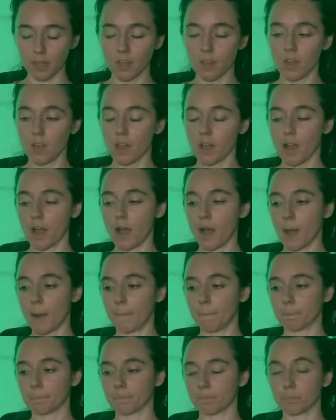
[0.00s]

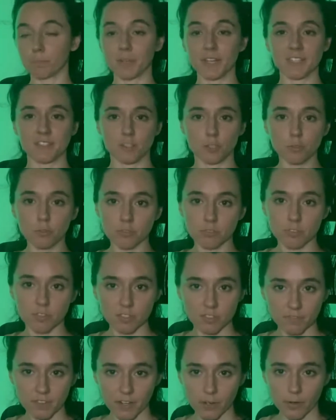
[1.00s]
but it's useless if
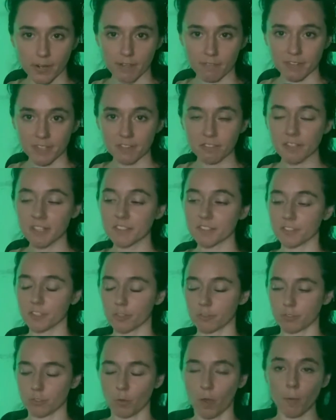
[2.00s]
I don't have any listeners.
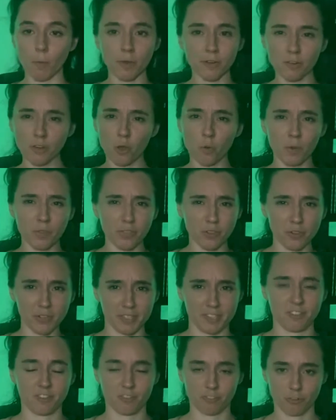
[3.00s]
So I want to know what the
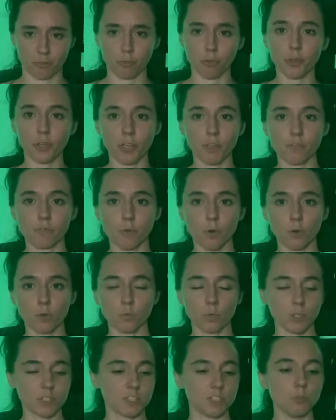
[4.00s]
listeners are looking for.
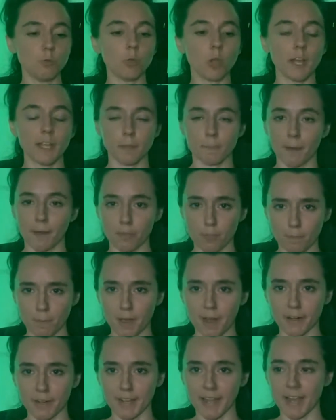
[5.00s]
What do you like about the
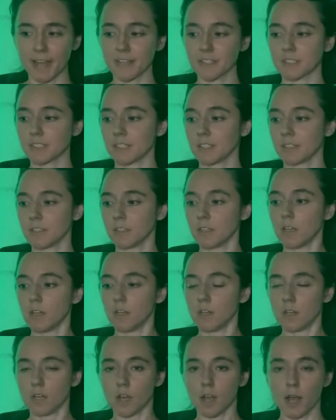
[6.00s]
podcast,
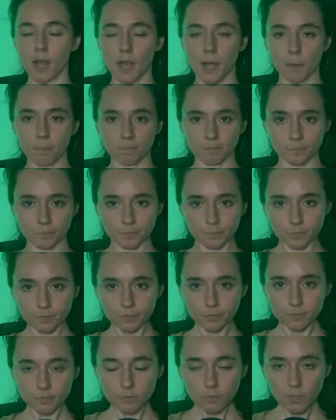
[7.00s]
and
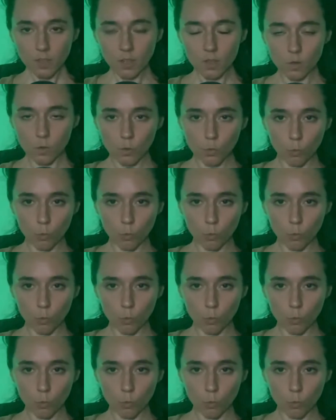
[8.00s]
what